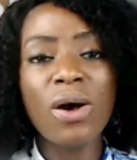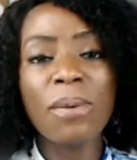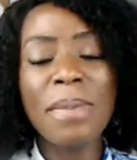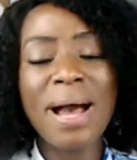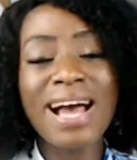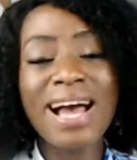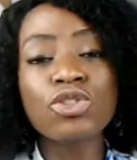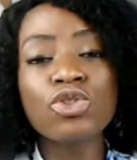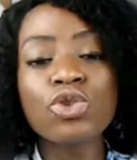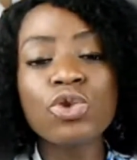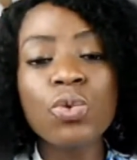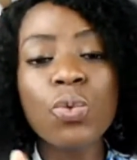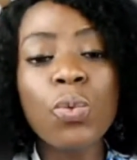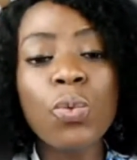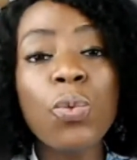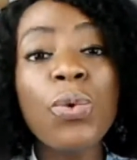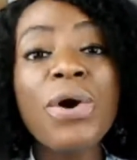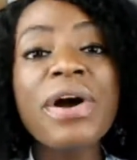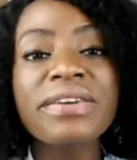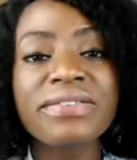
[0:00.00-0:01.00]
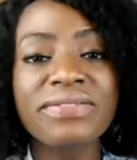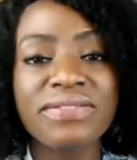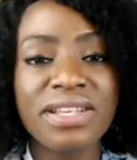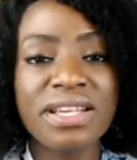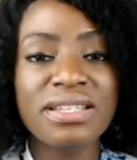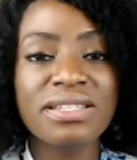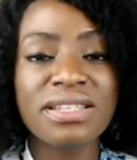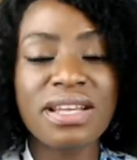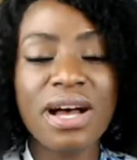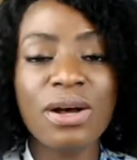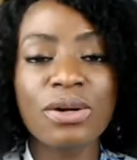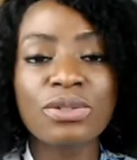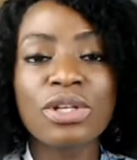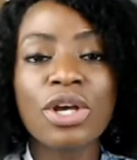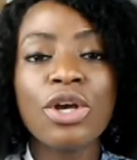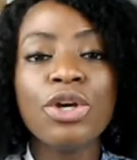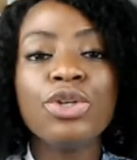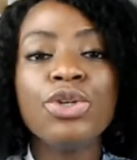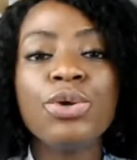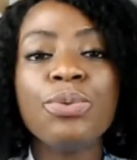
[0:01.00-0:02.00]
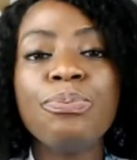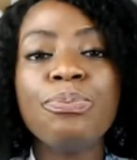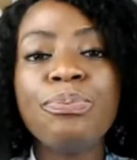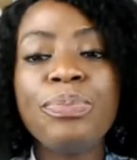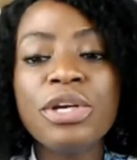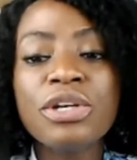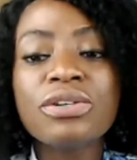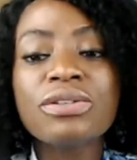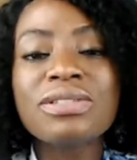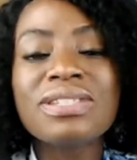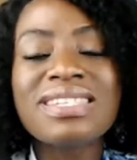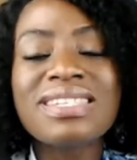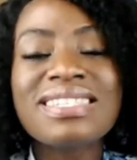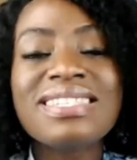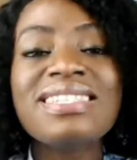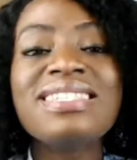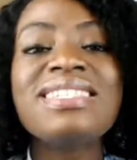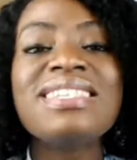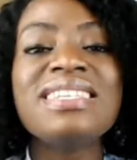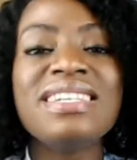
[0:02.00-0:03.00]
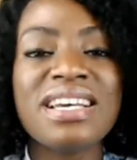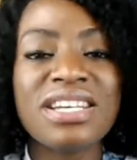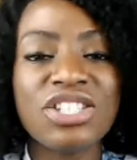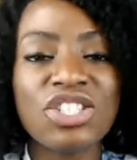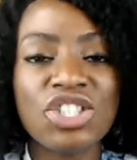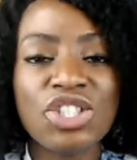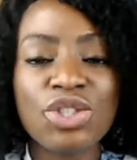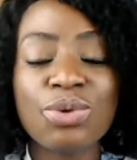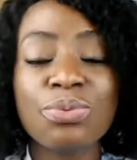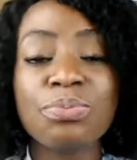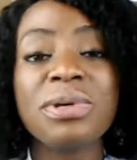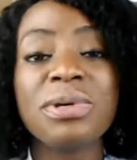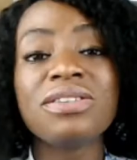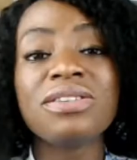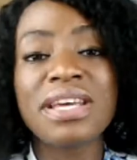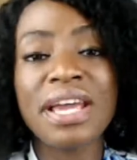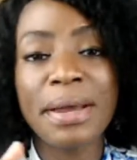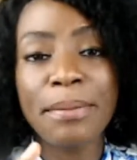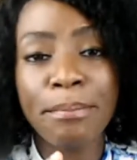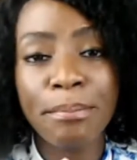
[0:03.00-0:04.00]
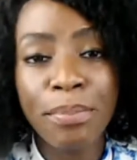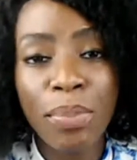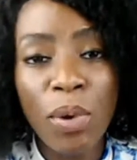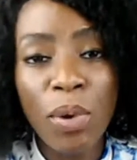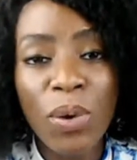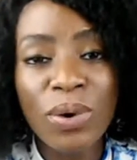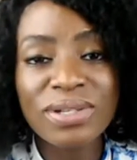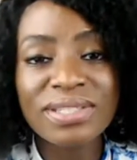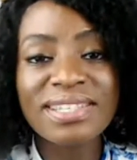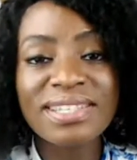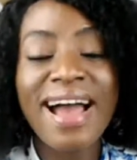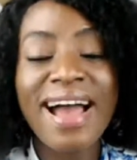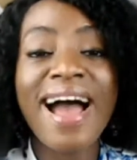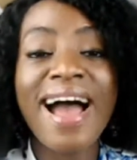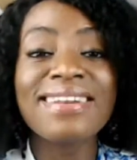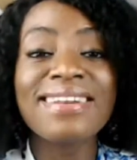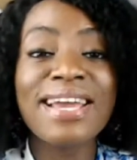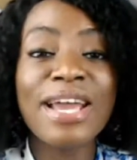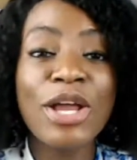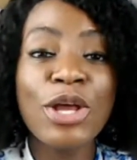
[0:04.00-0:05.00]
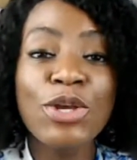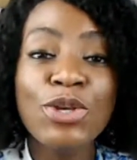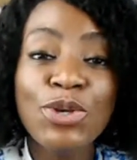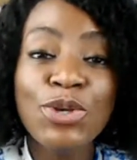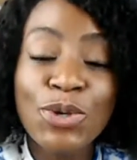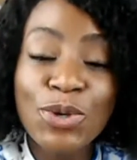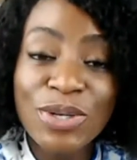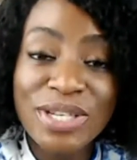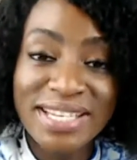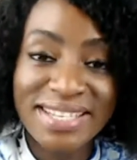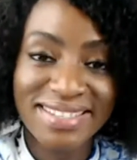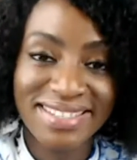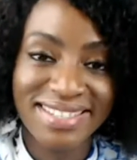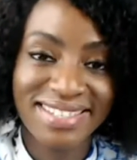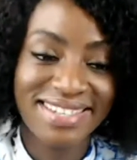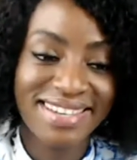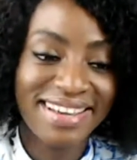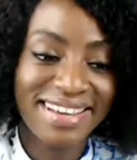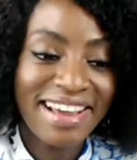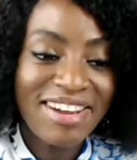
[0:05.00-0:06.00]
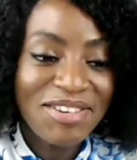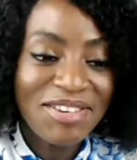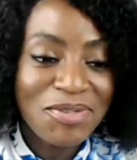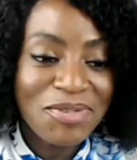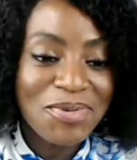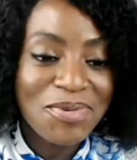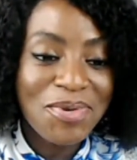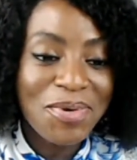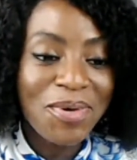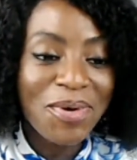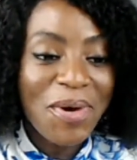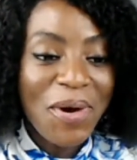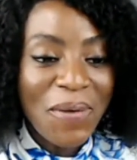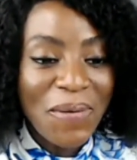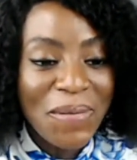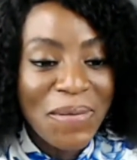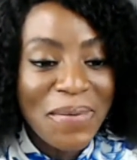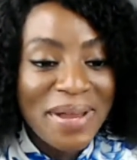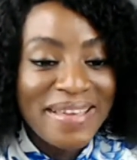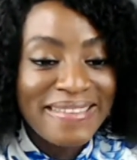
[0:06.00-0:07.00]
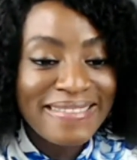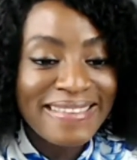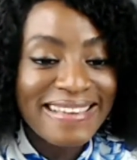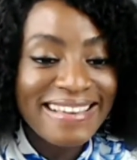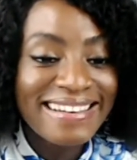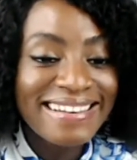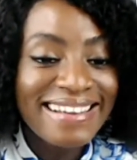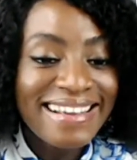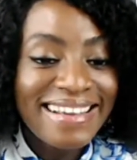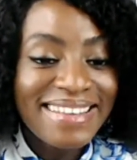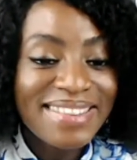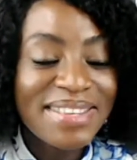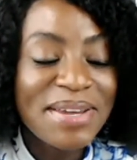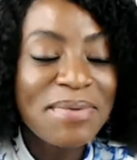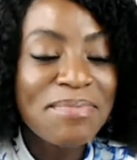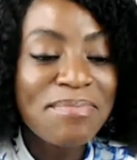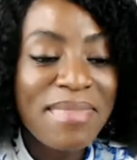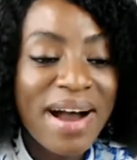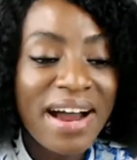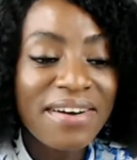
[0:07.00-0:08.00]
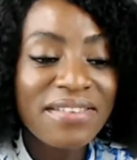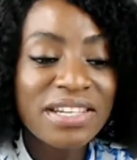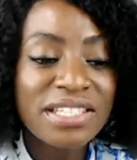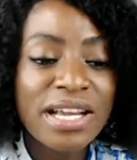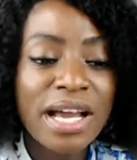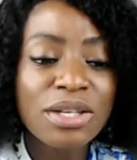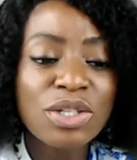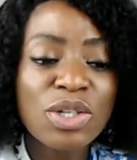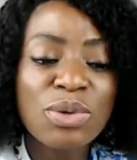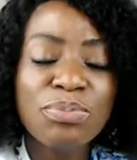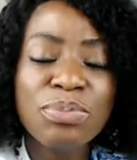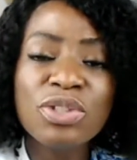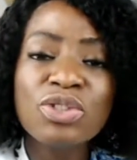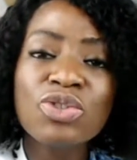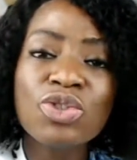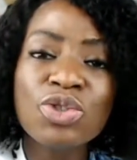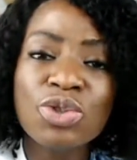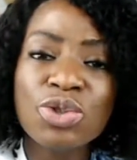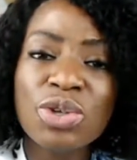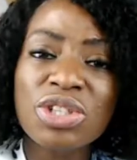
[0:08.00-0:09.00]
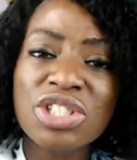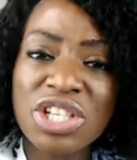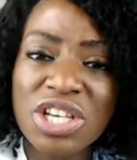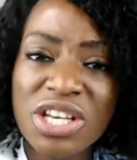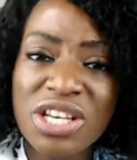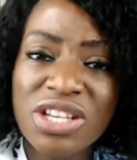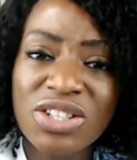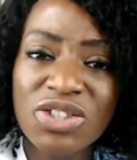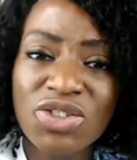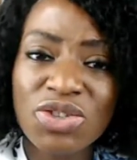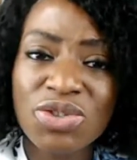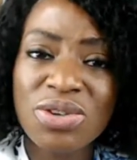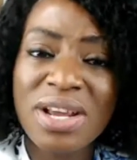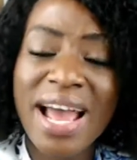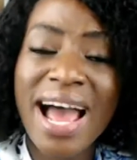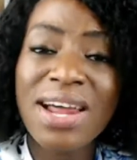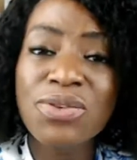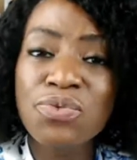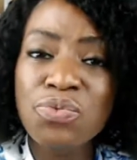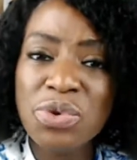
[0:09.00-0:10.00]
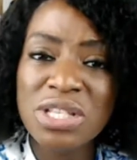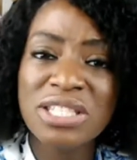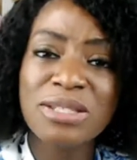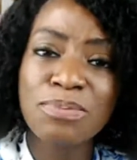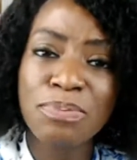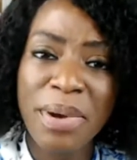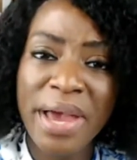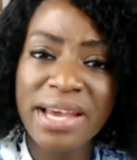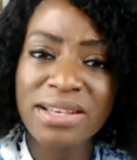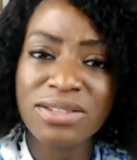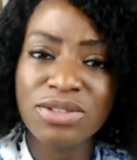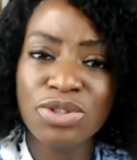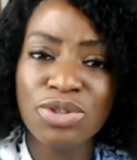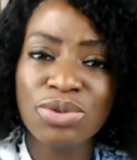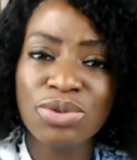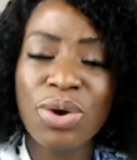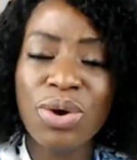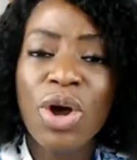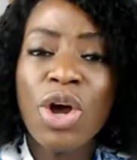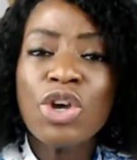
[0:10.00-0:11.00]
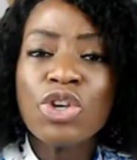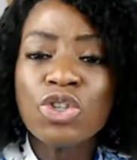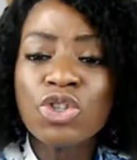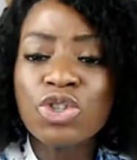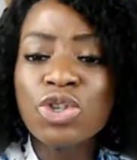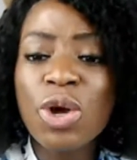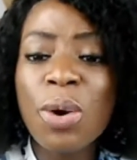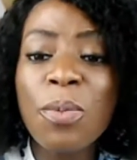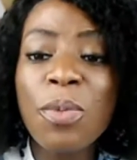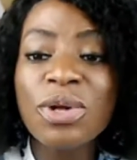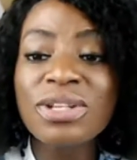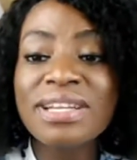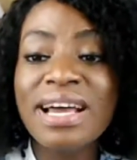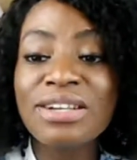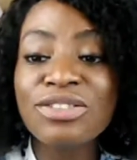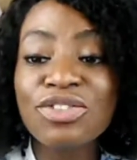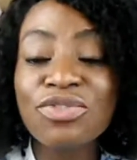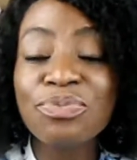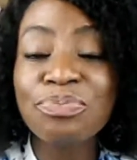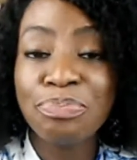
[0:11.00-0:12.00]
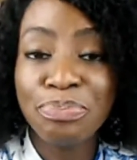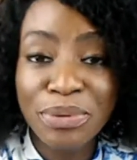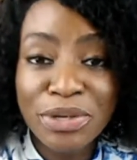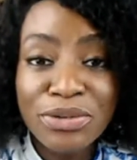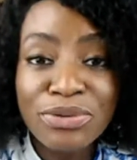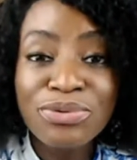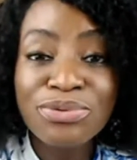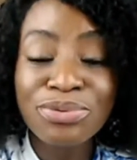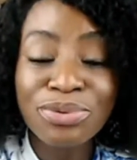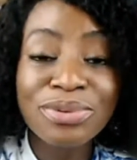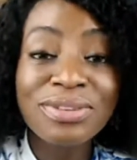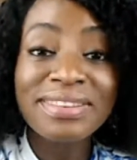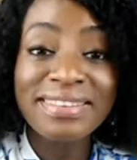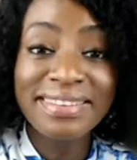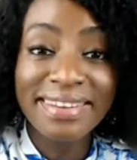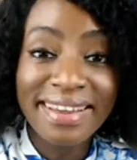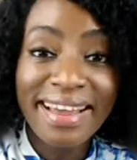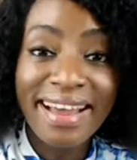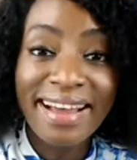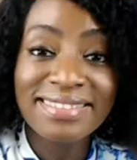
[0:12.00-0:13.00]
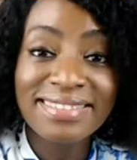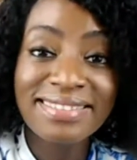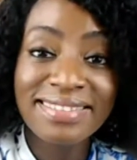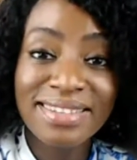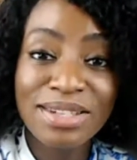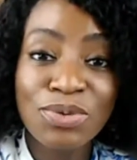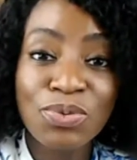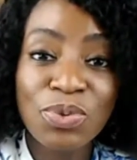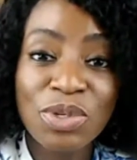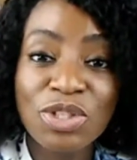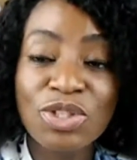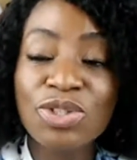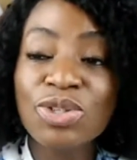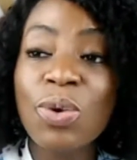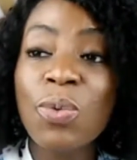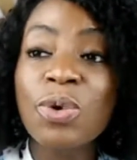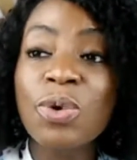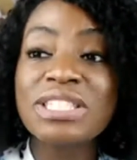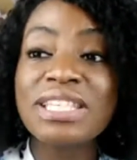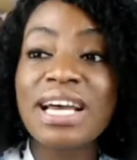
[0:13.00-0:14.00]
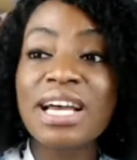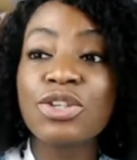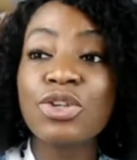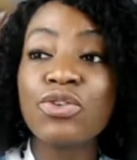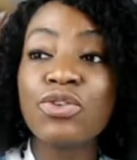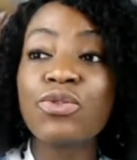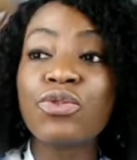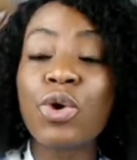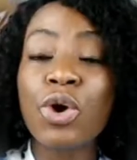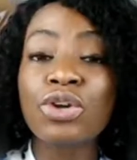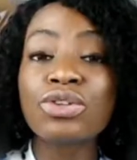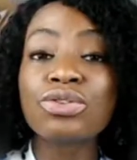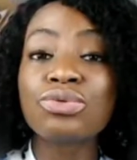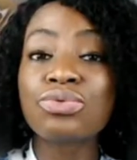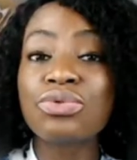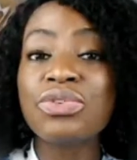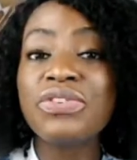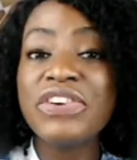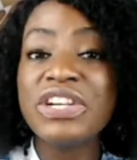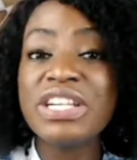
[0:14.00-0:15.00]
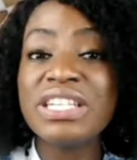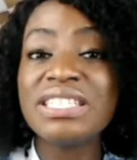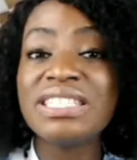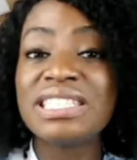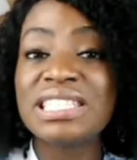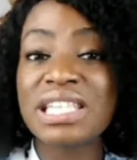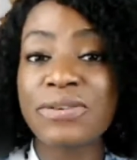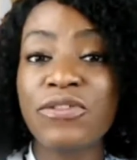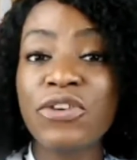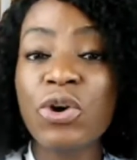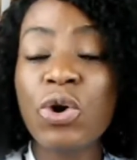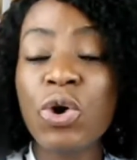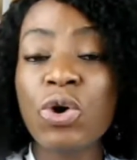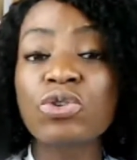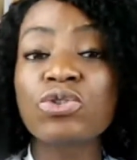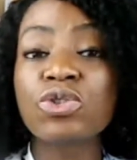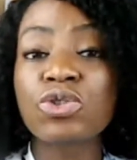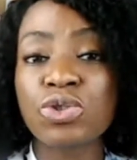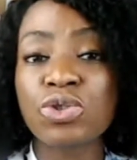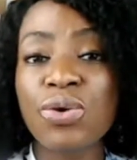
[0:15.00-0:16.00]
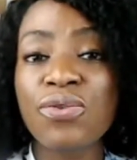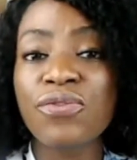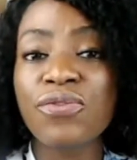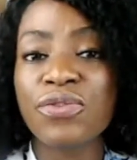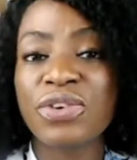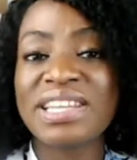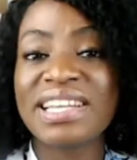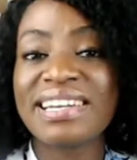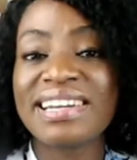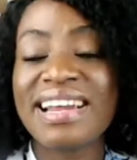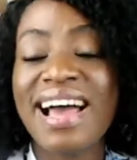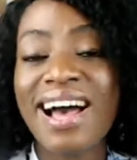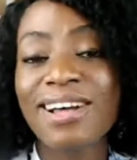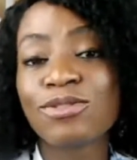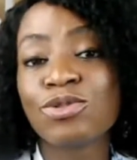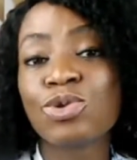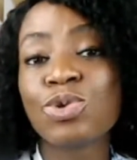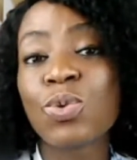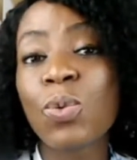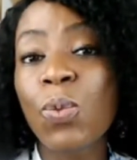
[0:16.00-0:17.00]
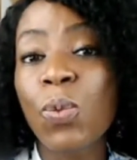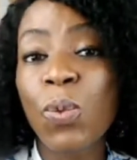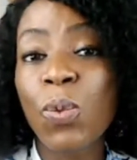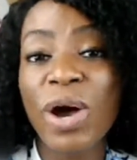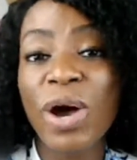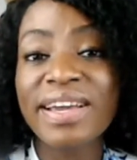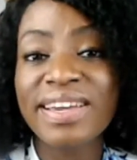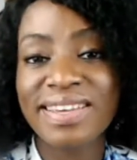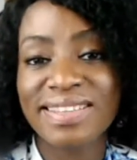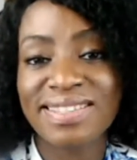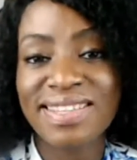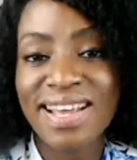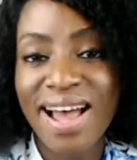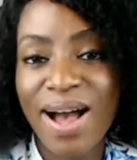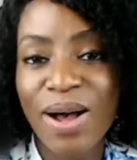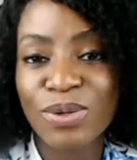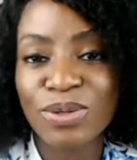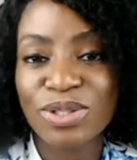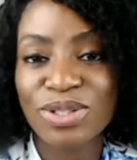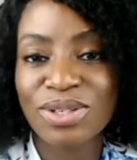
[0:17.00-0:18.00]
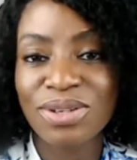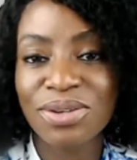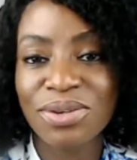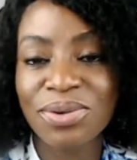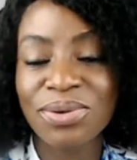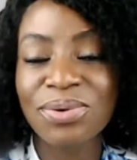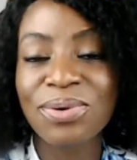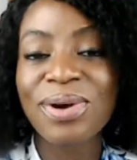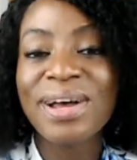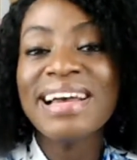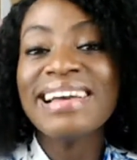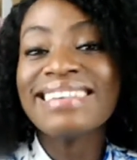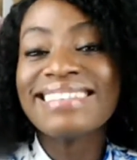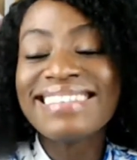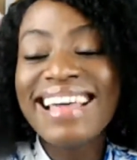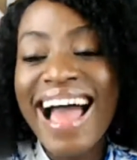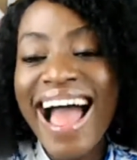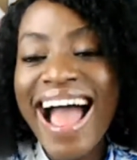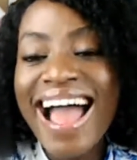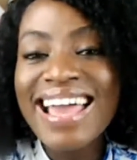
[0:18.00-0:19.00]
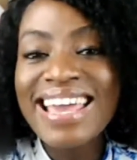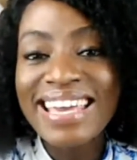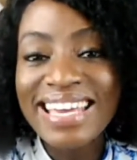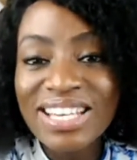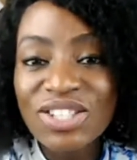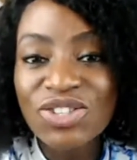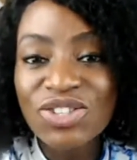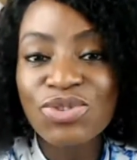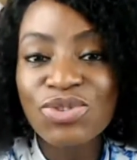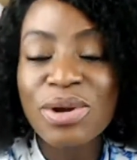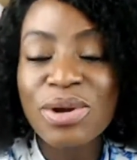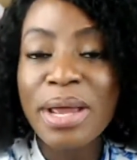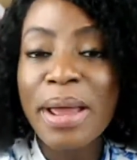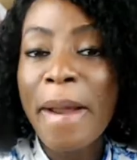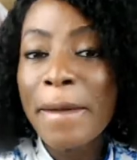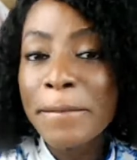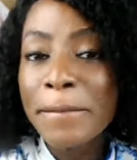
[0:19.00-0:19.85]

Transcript: as you work things out, you build synergy, you build a bond and a unity, within the marriage, and you build such history and respect, someone that you've been through thick and thin with, someone that you've gone through really difficult stuff with and had to work it out, that history